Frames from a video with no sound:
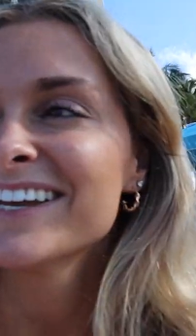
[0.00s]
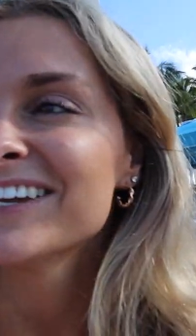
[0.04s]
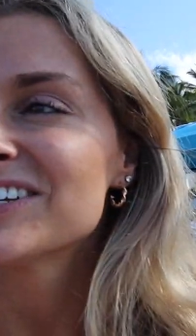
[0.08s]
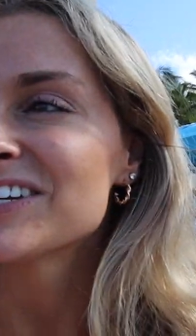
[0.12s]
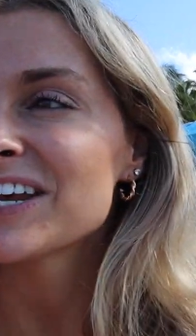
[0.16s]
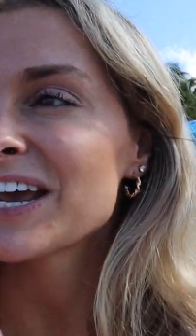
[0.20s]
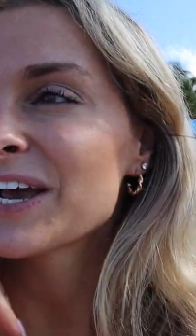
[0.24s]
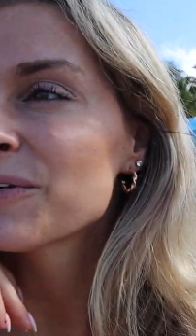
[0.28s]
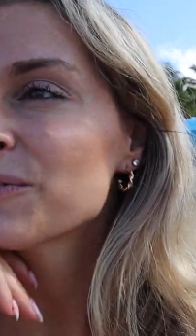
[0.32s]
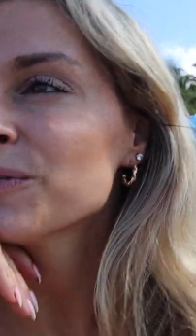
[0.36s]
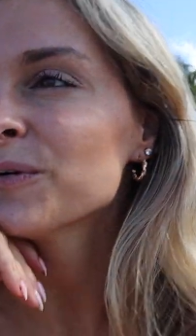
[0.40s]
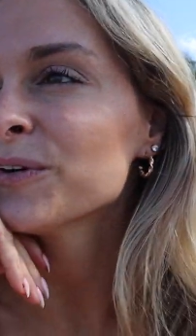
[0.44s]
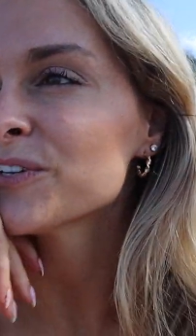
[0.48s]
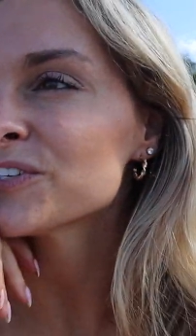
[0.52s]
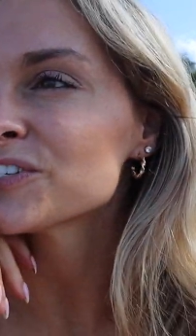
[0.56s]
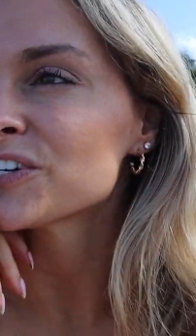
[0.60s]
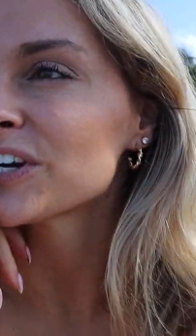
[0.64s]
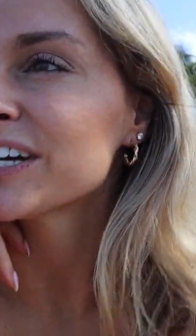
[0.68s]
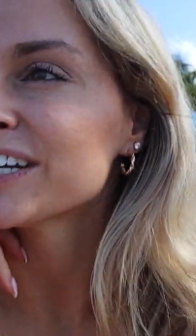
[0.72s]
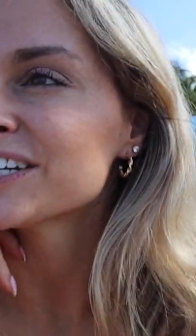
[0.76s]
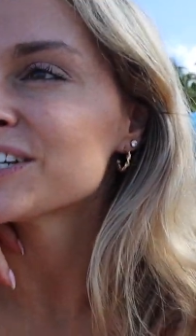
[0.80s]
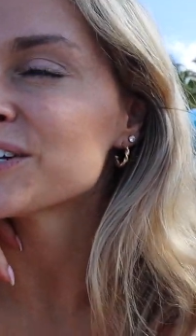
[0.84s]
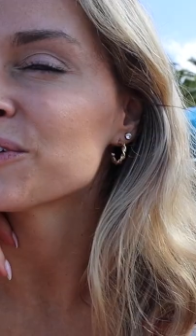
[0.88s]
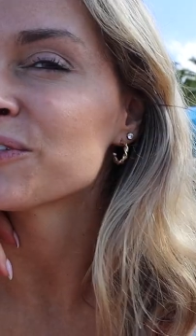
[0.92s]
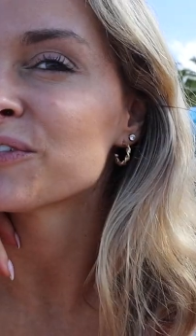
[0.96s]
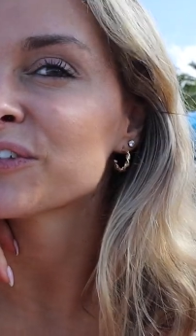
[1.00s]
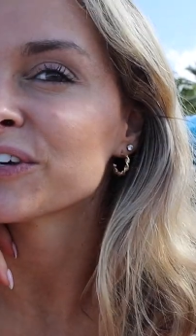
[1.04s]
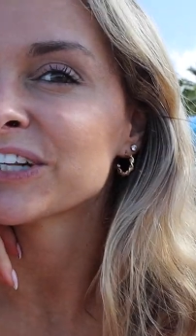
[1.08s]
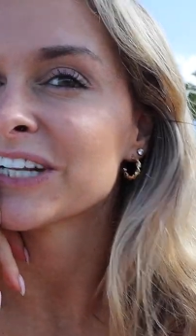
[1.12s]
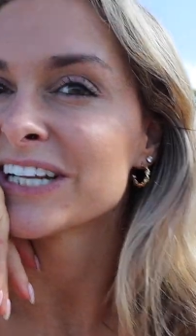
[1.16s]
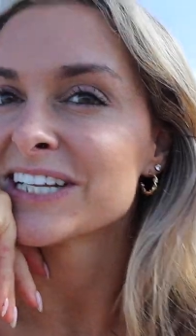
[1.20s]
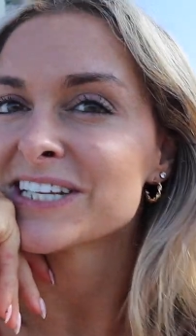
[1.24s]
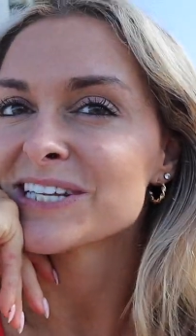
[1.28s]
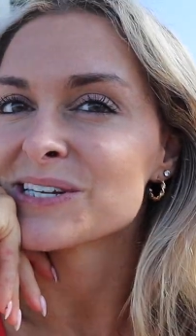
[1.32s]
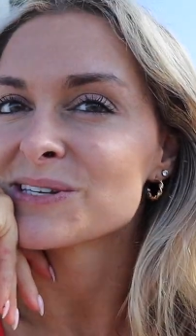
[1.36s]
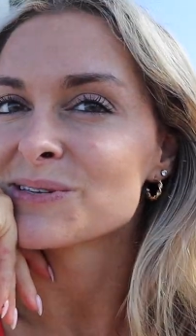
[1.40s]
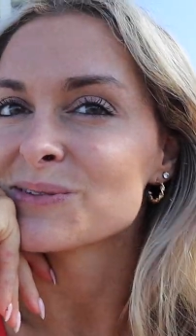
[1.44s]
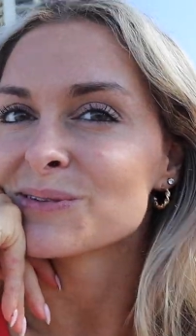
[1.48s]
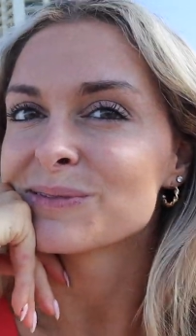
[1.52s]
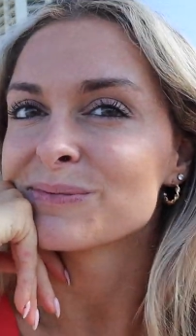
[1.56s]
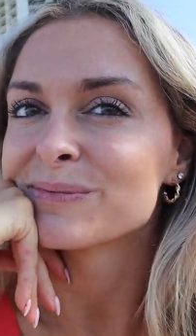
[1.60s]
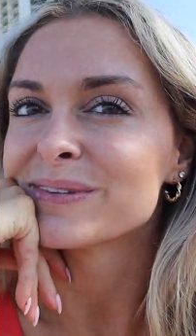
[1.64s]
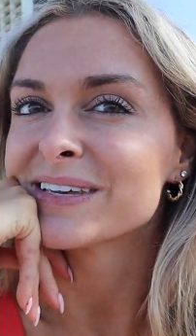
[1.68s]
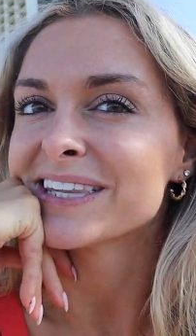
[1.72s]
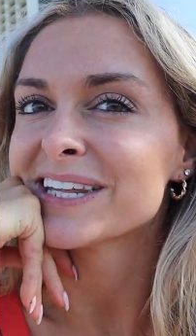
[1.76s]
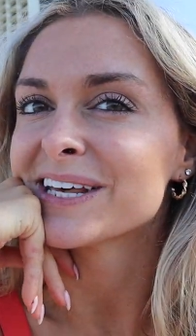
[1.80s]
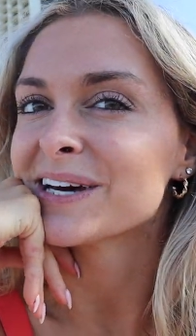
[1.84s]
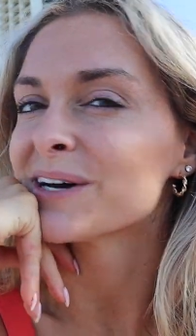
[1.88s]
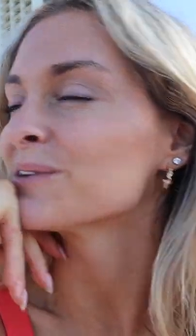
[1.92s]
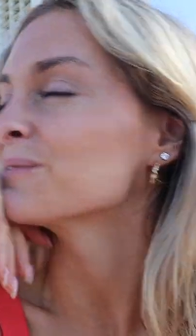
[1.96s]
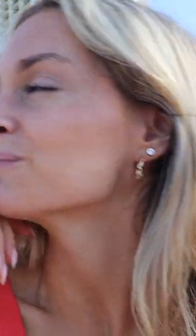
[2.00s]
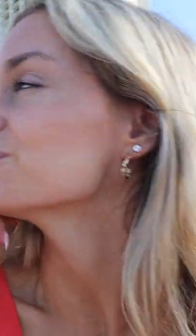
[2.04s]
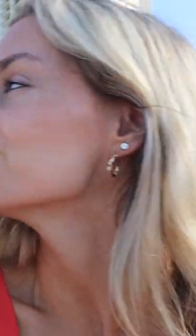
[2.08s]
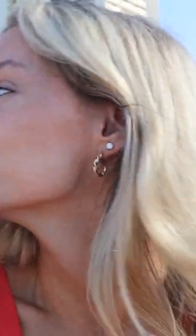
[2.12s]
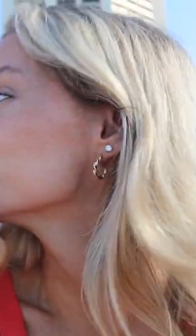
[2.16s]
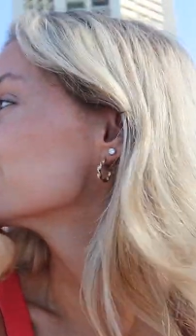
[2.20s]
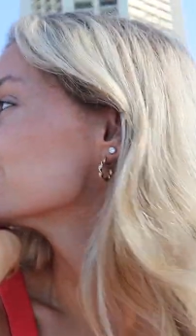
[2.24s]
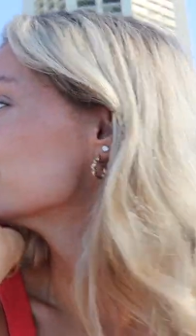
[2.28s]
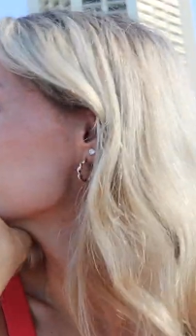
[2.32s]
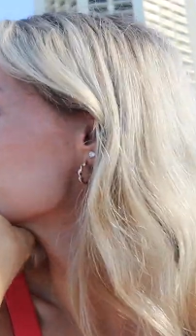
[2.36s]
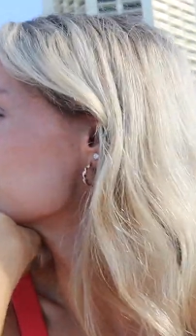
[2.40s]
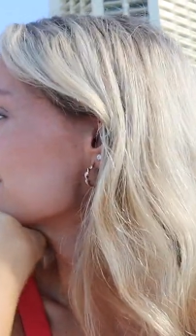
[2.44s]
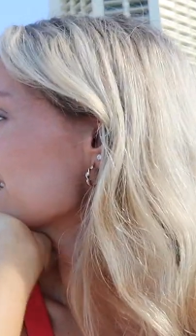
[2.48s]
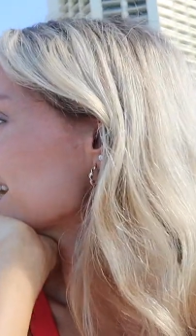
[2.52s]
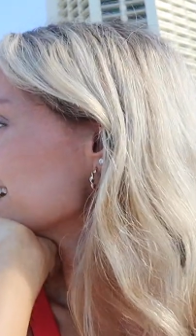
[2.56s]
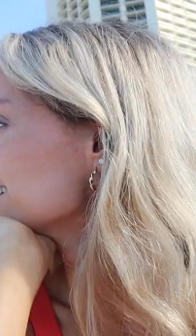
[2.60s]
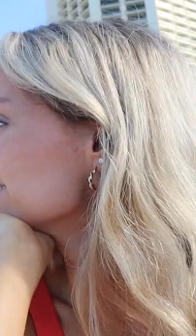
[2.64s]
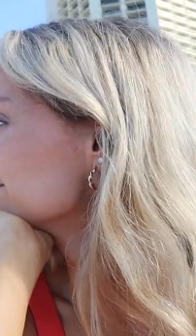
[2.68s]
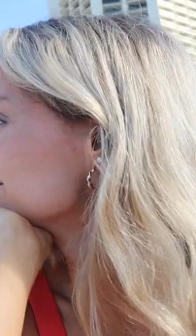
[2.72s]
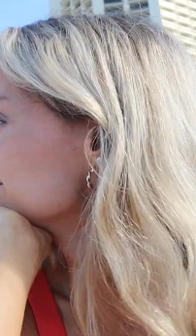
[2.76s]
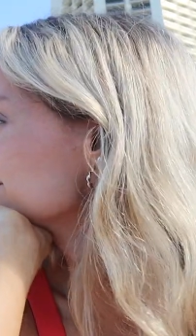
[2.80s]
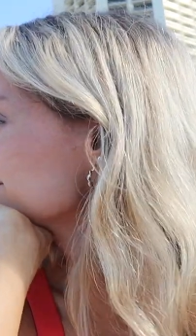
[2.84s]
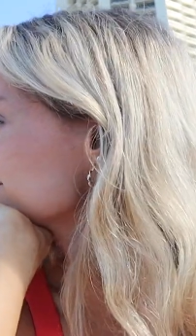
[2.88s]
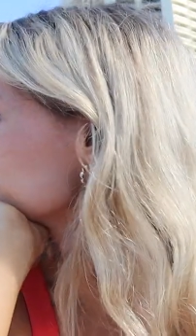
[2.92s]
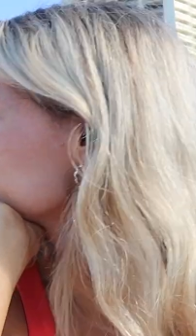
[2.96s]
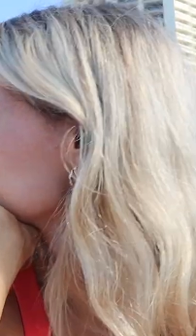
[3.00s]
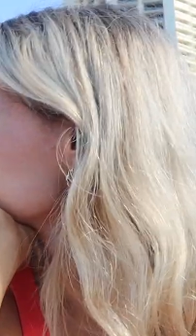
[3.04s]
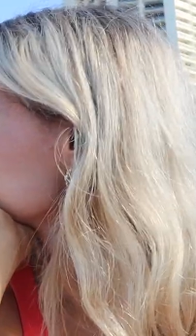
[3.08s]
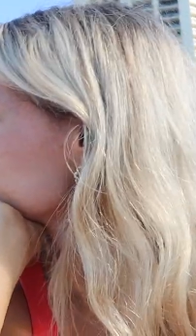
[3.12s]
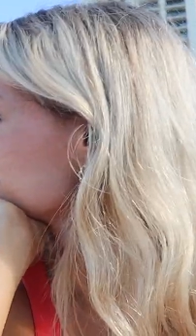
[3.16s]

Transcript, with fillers: Jake won't try surfing lessons with me though. He won't.